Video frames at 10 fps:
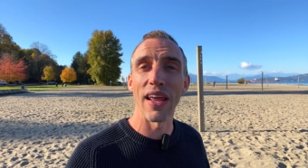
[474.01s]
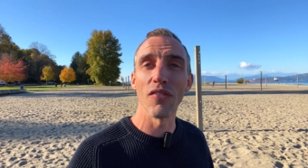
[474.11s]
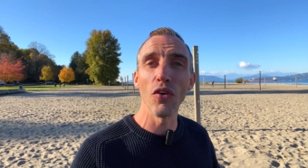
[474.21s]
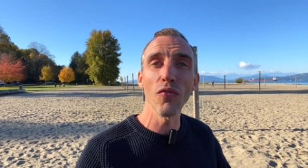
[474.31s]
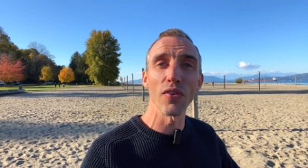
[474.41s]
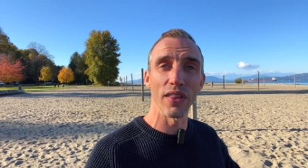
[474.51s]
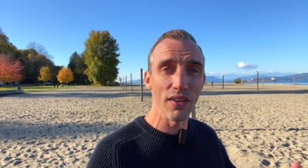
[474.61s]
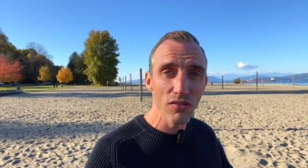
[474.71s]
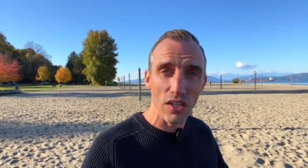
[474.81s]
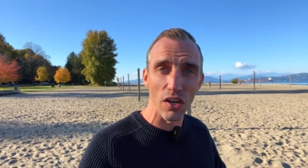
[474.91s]
And if you've
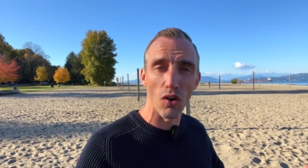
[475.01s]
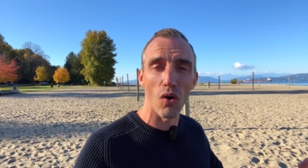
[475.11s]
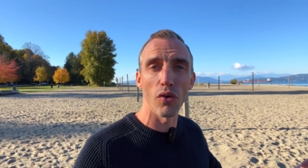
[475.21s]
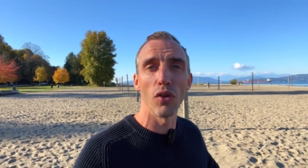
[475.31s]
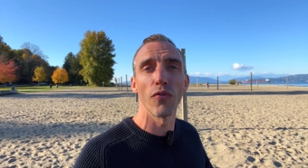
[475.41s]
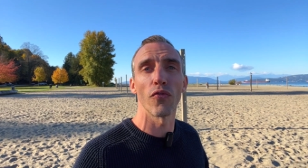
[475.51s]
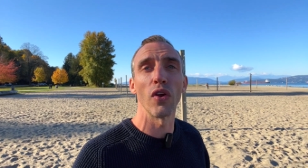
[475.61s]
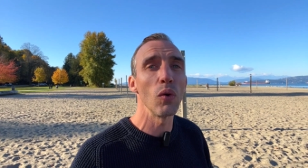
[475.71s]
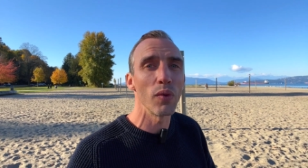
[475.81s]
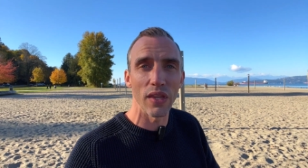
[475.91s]
lived here or you
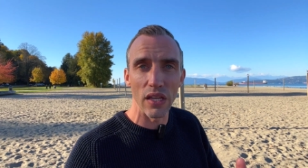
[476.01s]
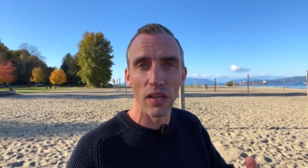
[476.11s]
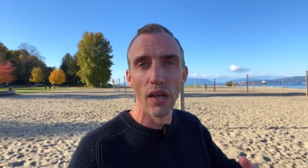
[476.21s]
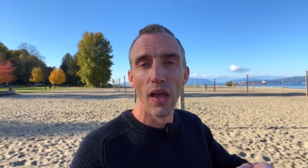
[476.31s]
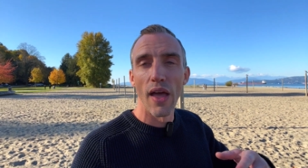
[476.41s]
frequently